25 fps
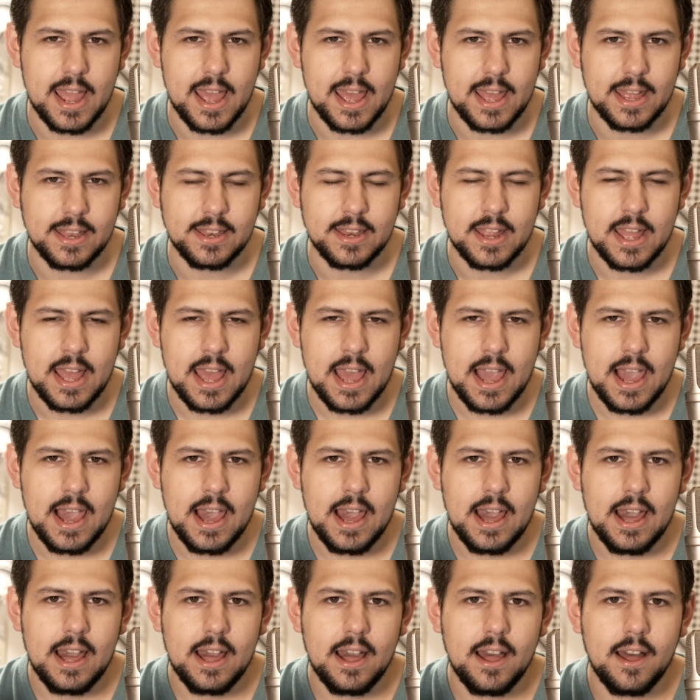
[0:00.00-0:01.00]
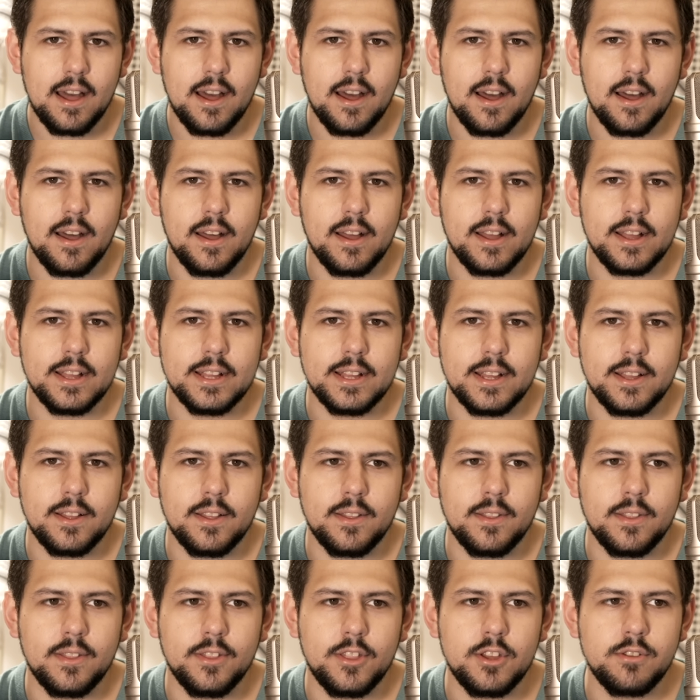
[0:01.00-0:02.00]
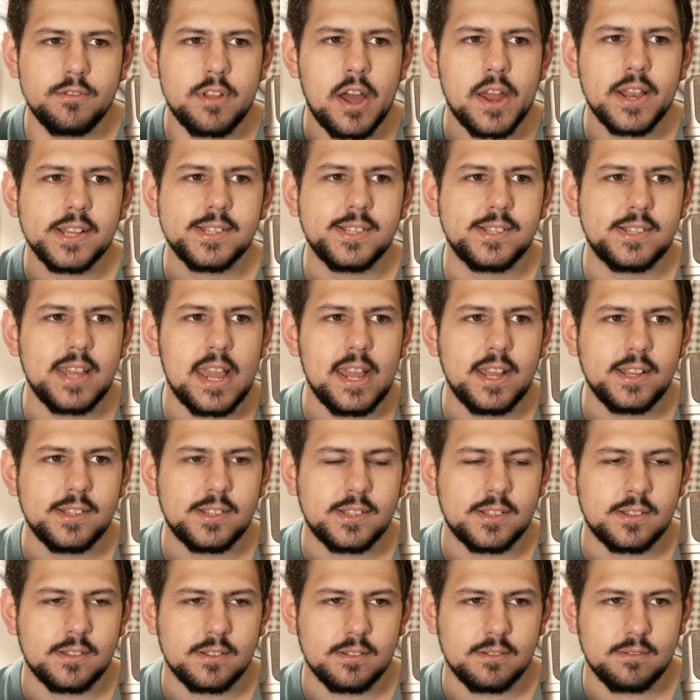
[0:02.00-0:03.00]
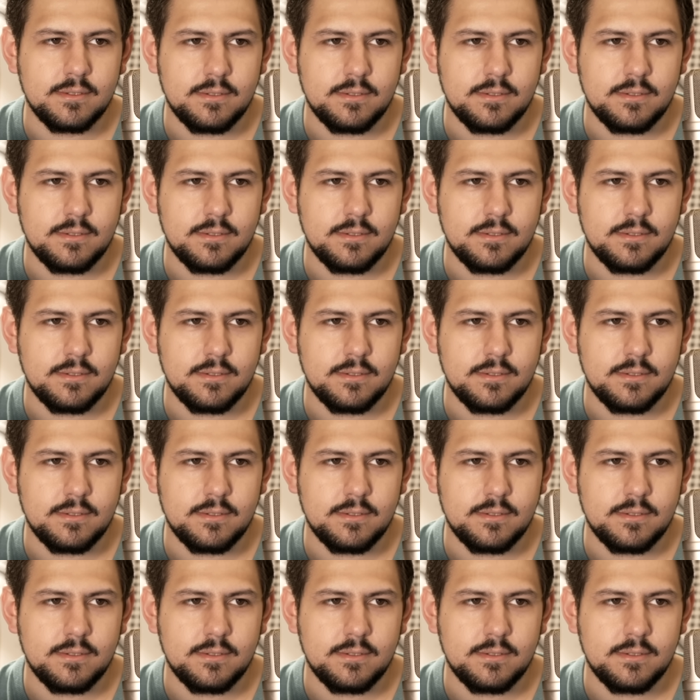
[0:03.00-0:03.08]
And the United States,